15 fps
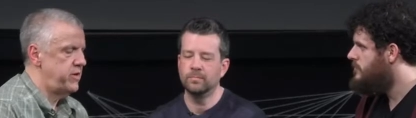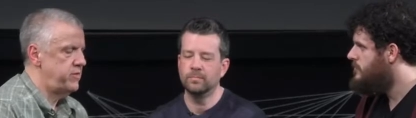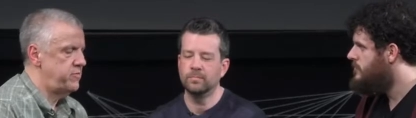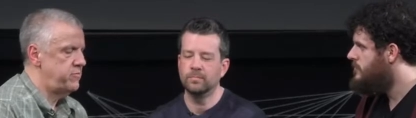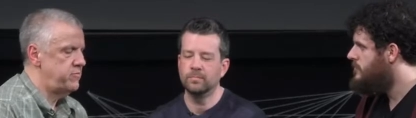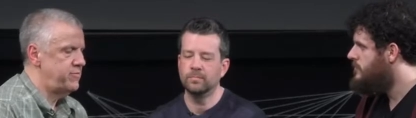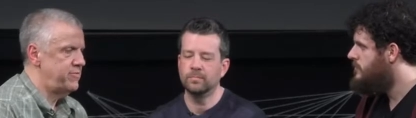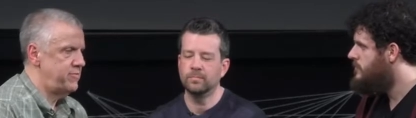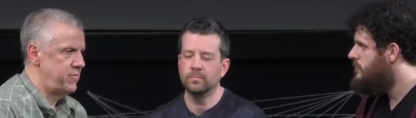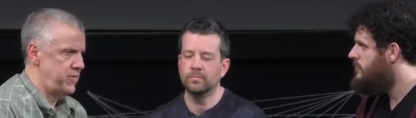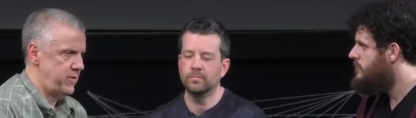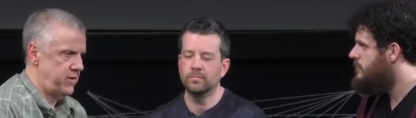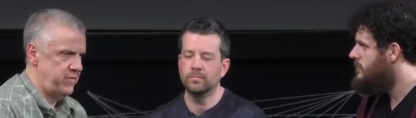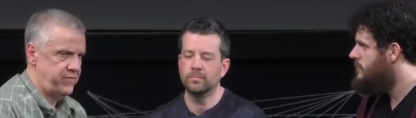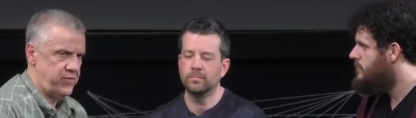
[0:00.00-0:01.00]
Speaker 1: and
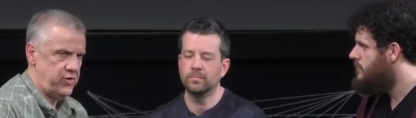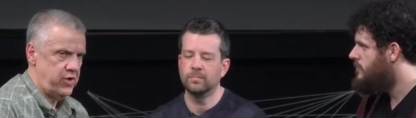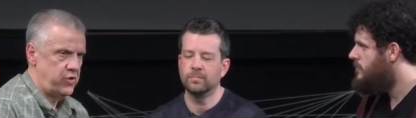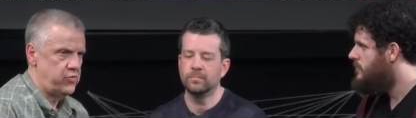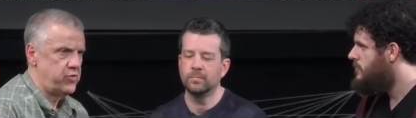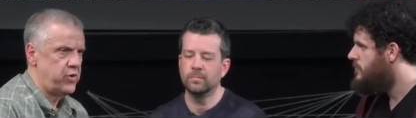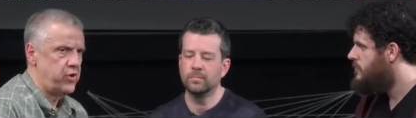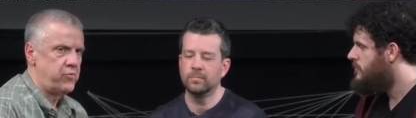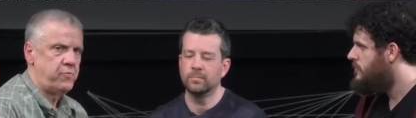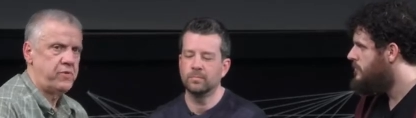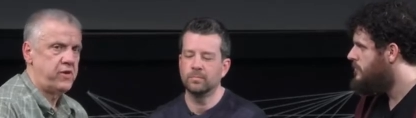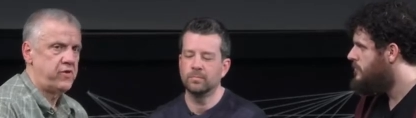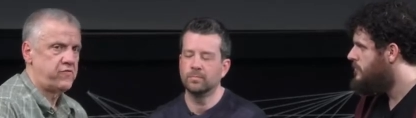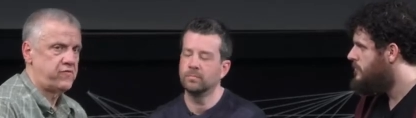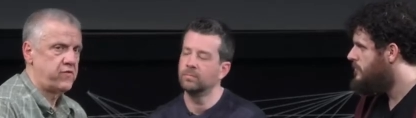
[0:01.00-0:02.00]
if you don't know,
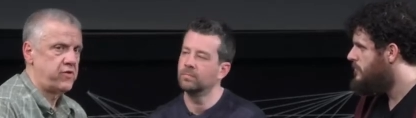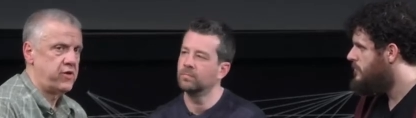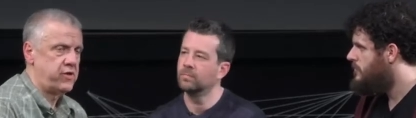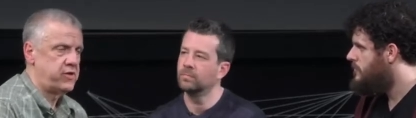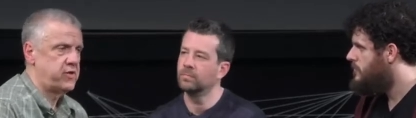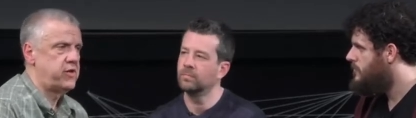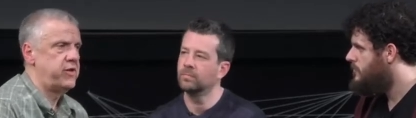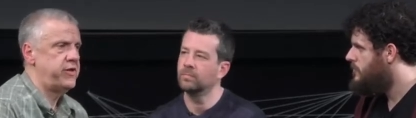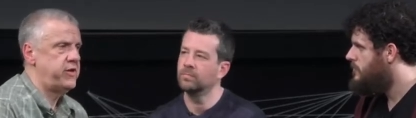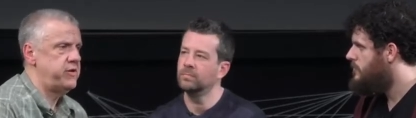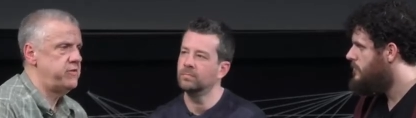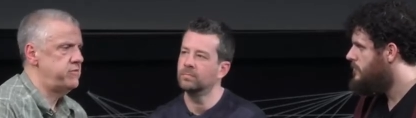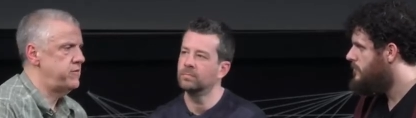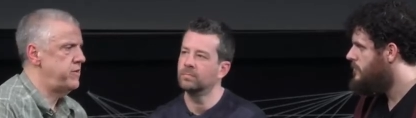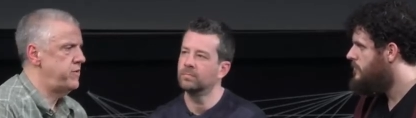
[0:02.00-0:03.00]
pigs are
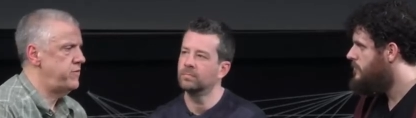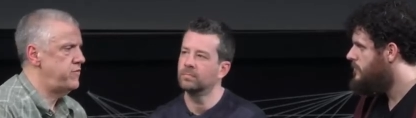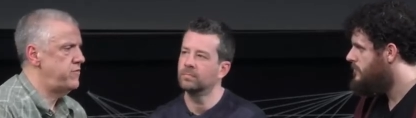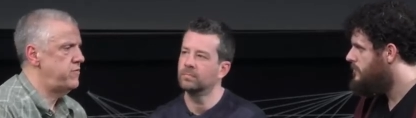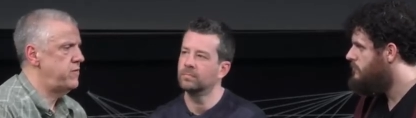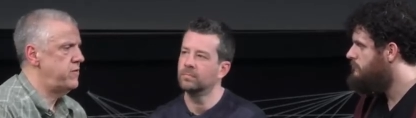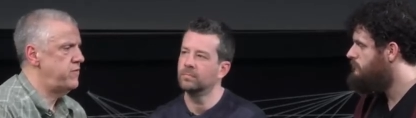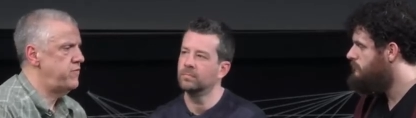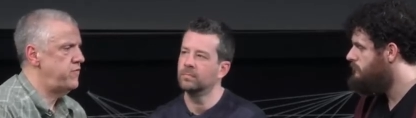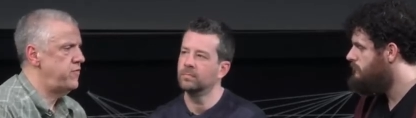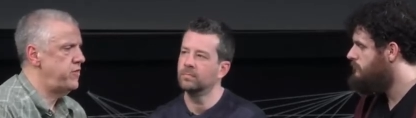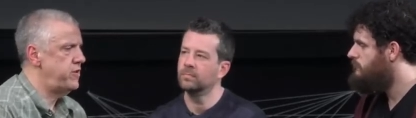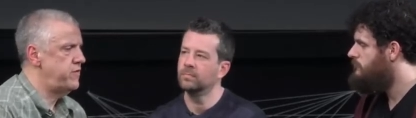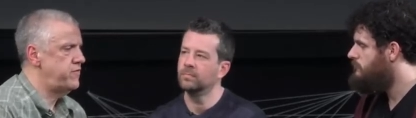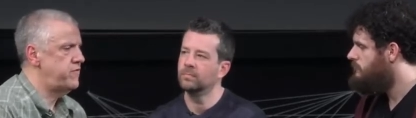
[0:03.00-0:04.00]
unclean in uh, mm-hmm.
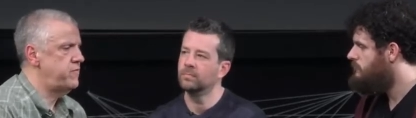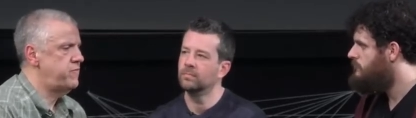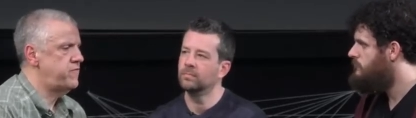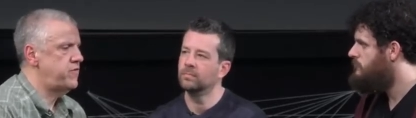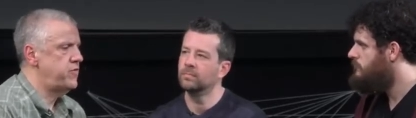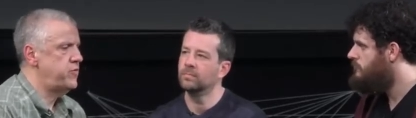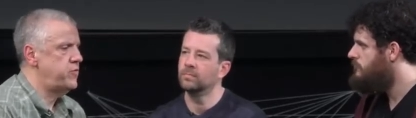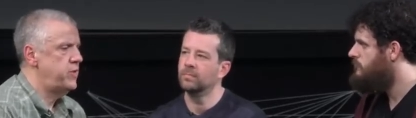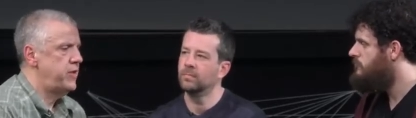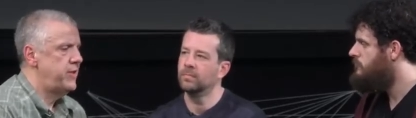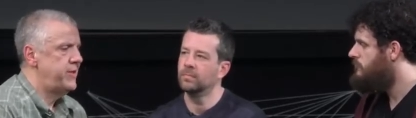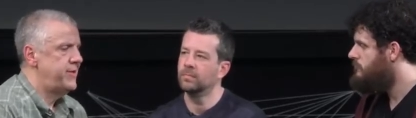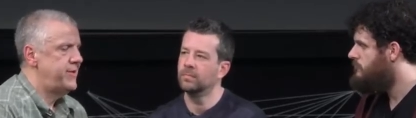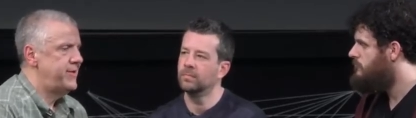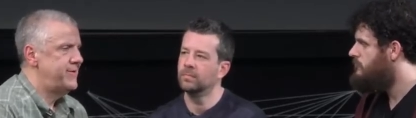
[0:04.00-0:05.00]
Judaism. So. Mm-hmm
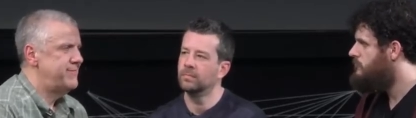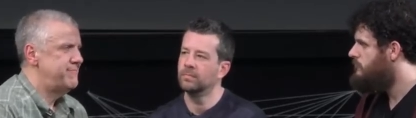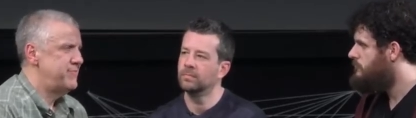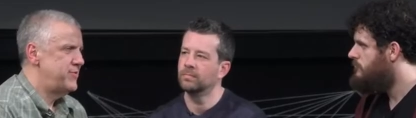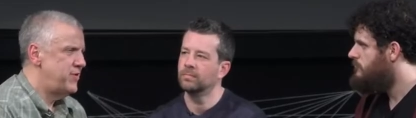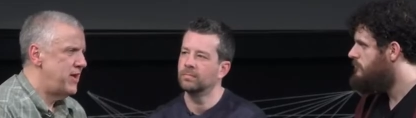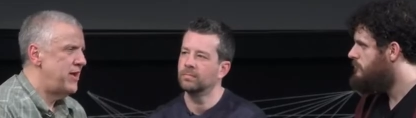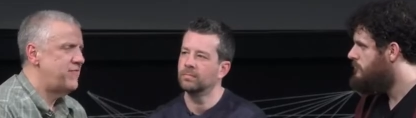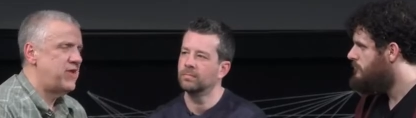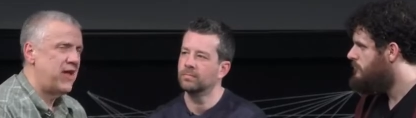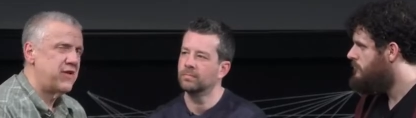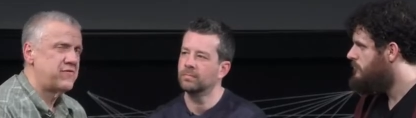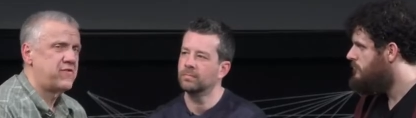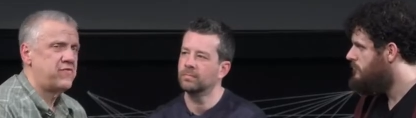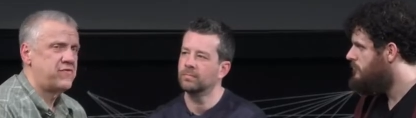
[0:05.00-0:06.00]
you have to
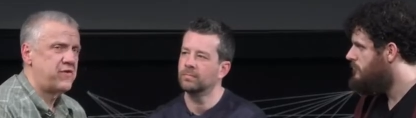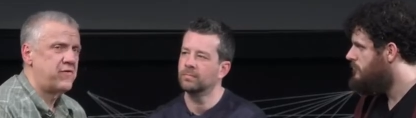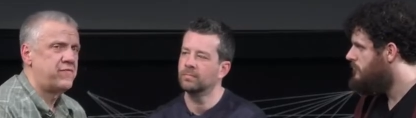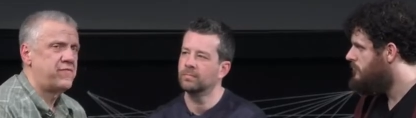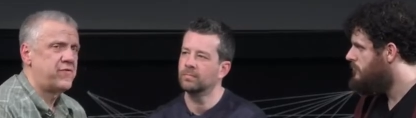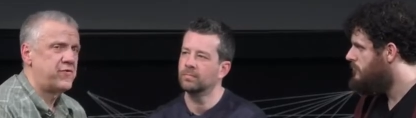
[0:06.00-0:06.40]
ask yourself